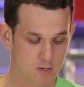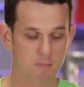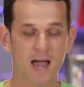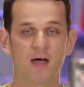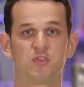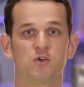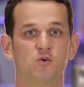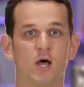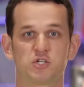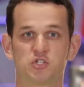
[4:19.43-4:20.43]

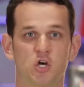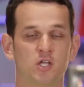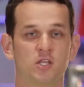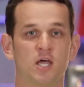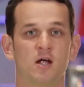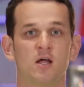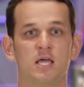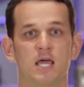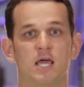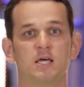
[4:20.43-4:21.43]
Matthew, as you're turning there,
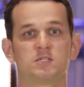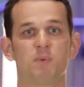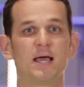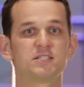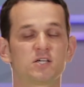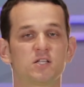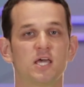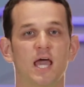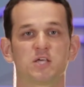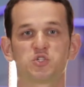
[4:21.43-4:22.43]
is
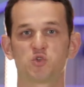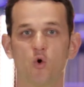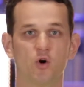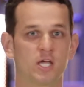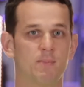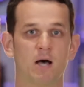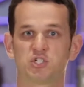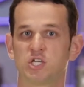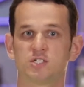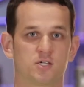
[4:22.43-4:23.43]
basically a story
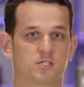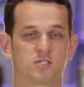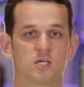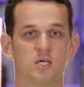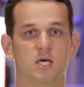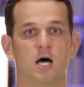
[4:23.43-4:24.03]
about Jesus.